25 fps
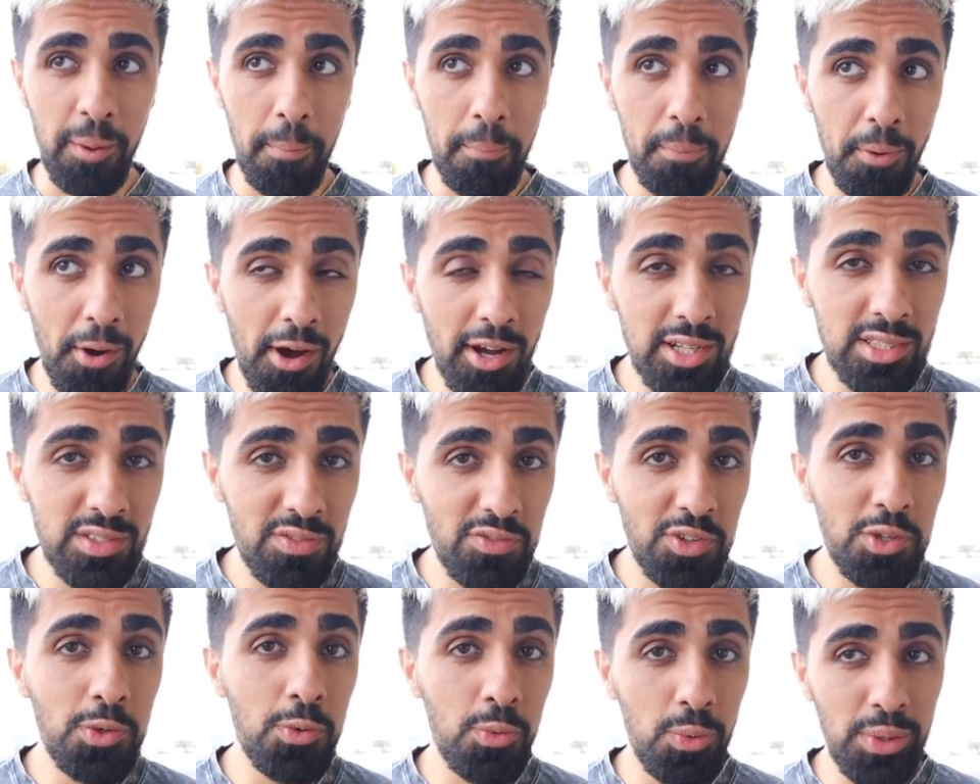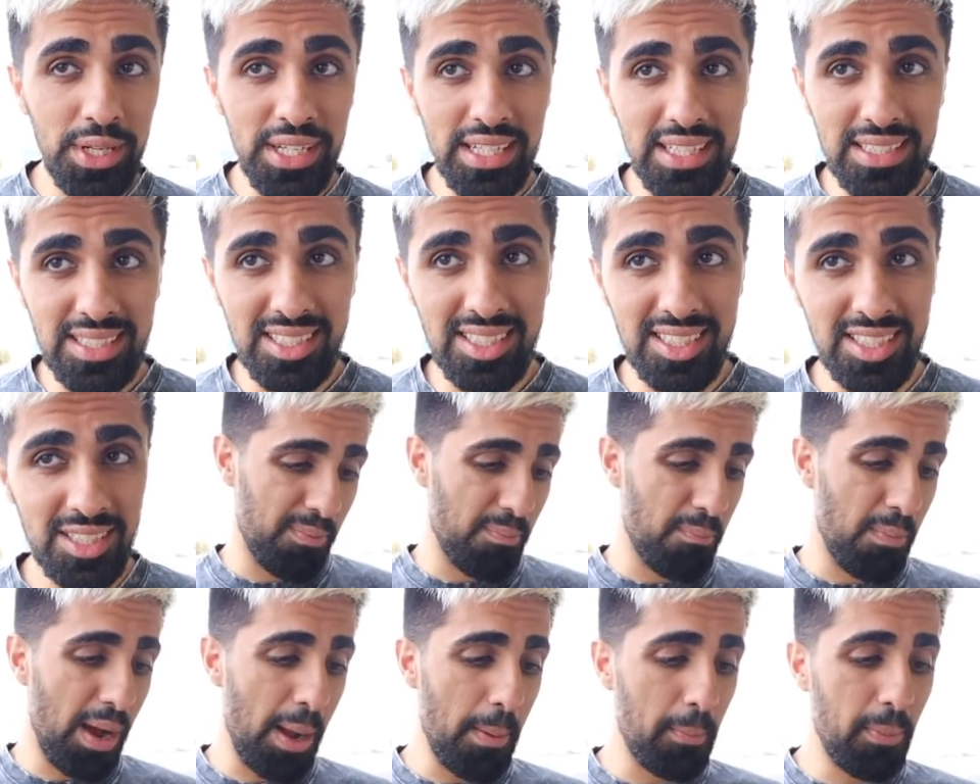the past few weeks,
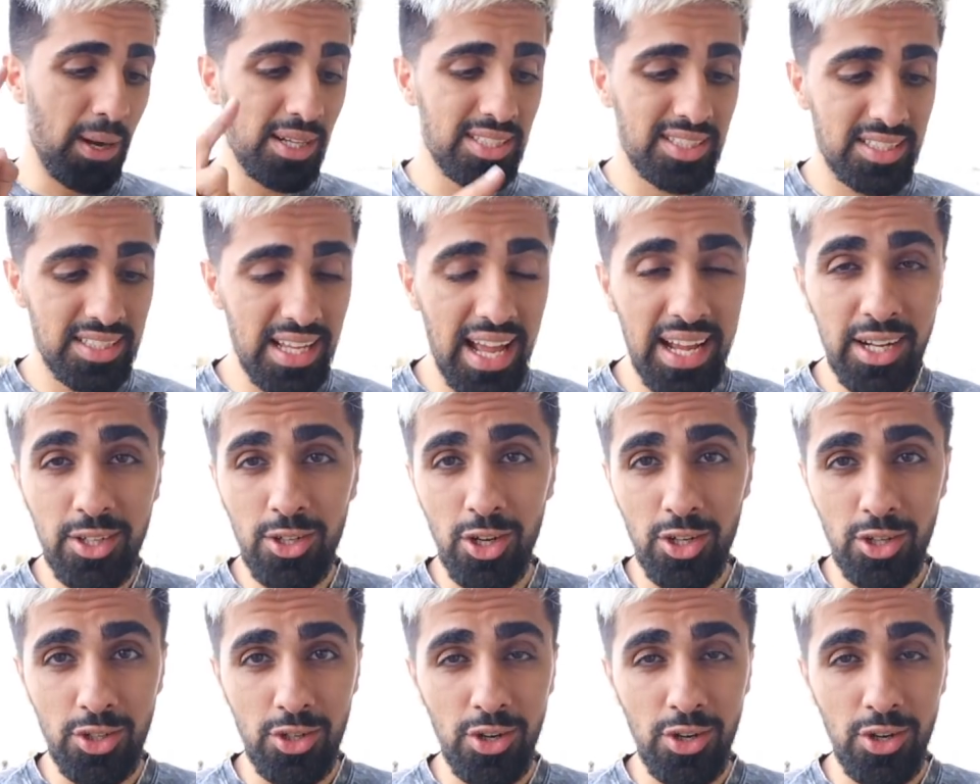my Mustang got